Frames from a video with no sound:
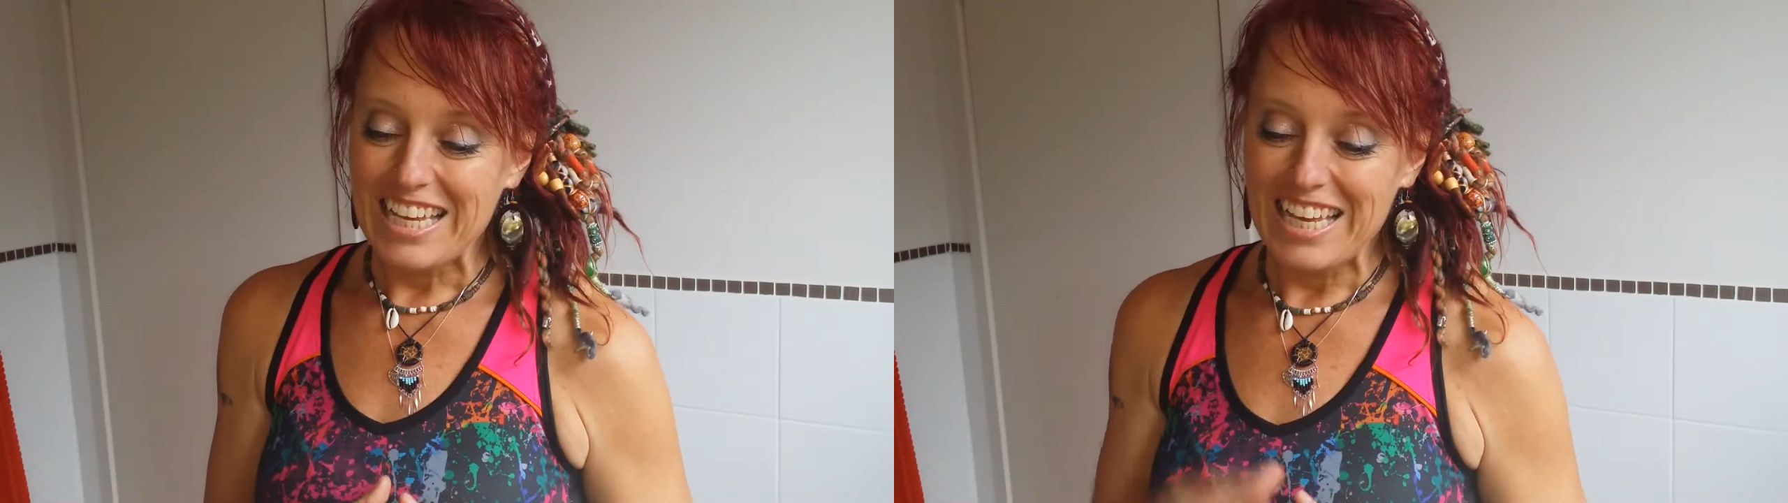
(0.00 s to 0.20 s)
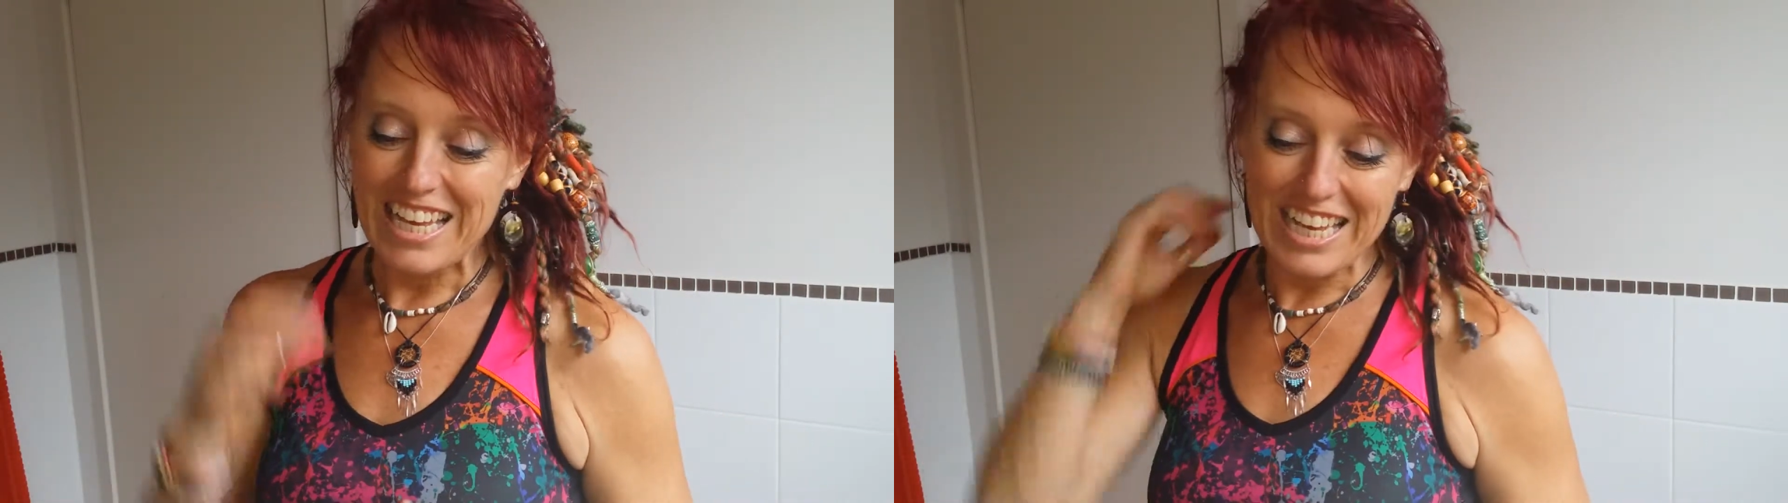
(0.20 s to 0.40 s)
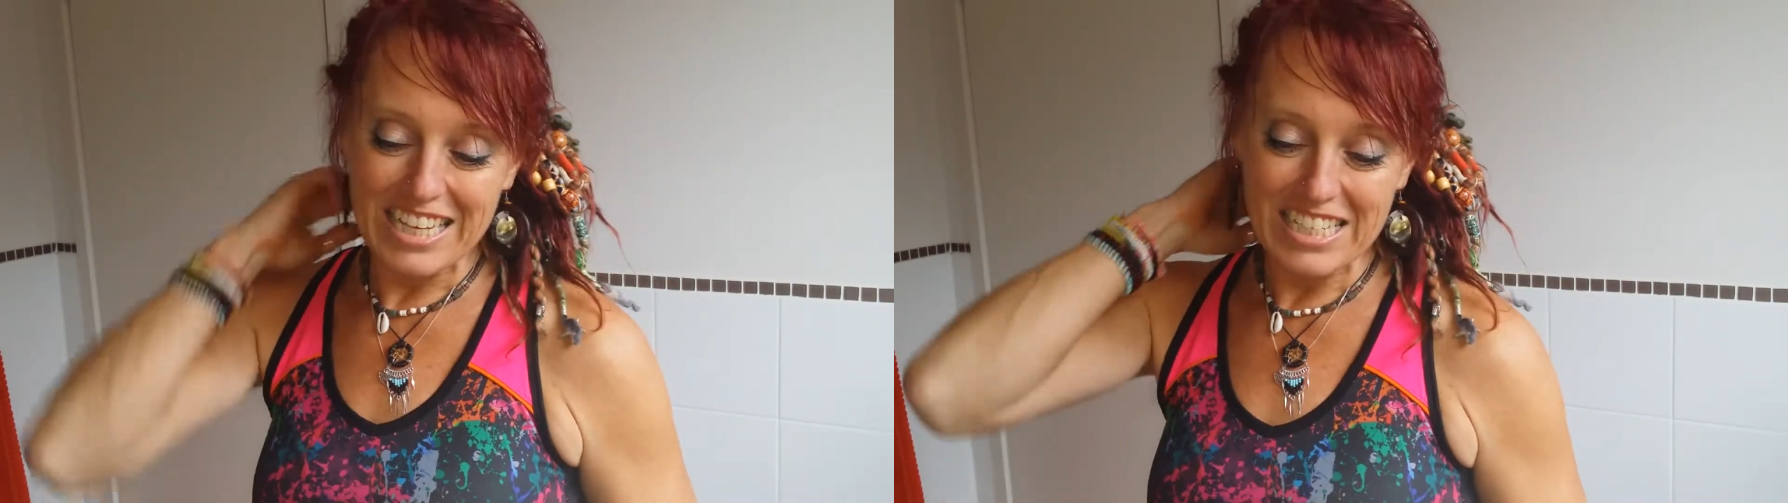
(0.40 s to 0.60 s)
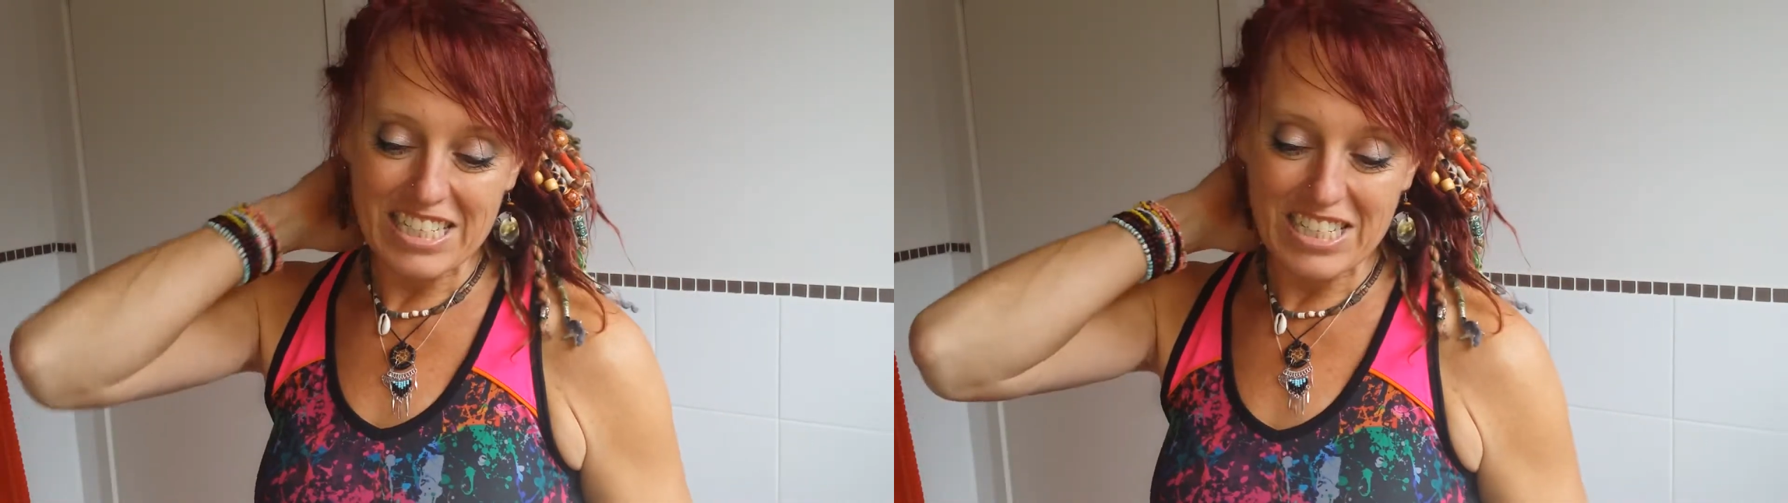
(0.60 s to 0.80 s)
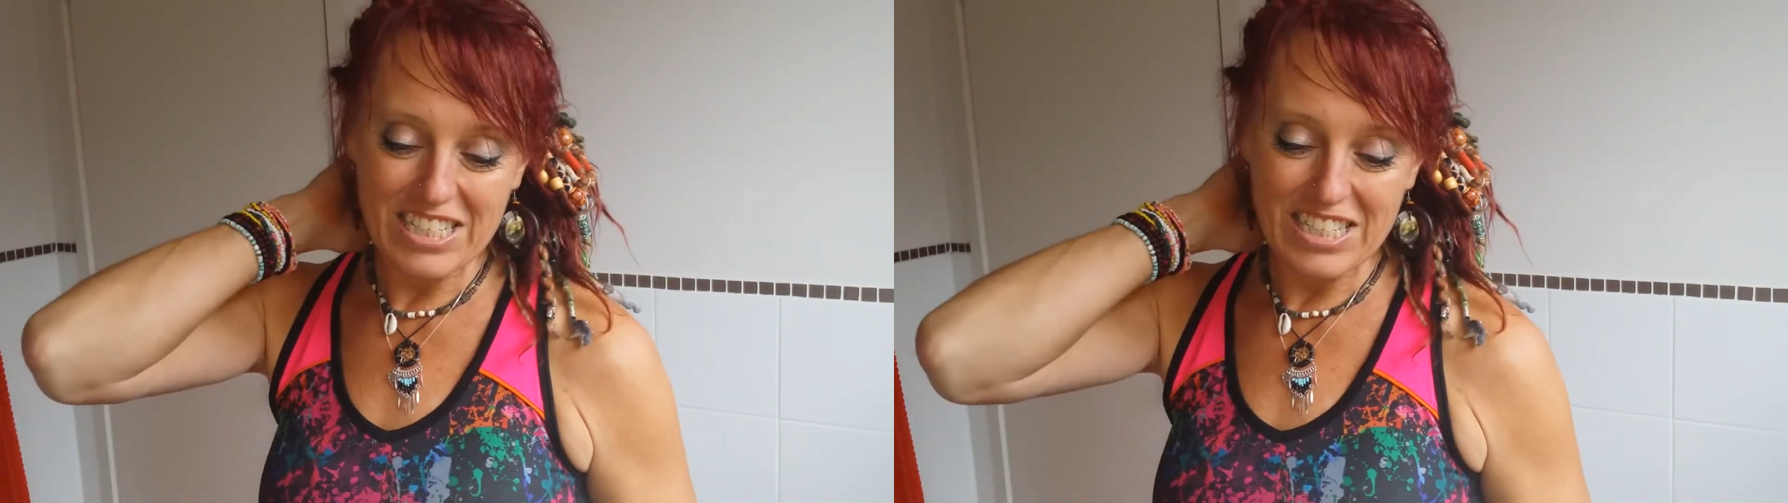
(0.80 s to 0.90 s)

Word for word: and